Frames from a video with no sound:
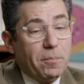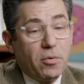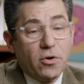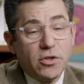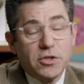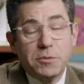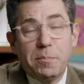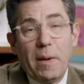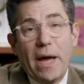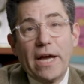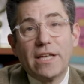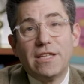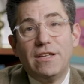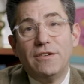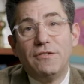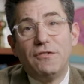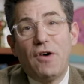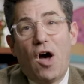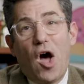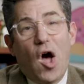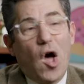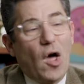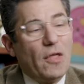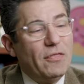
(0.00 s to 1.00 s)
perspective
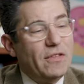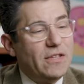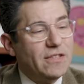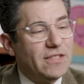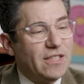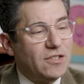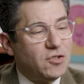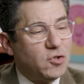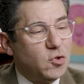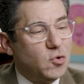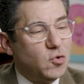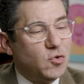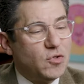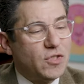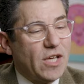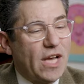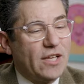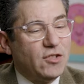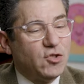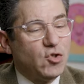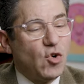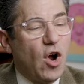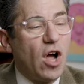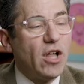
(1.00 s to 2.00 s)
on these issues,
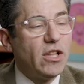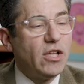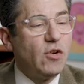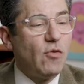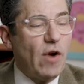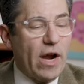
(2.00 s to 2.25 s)
I strongly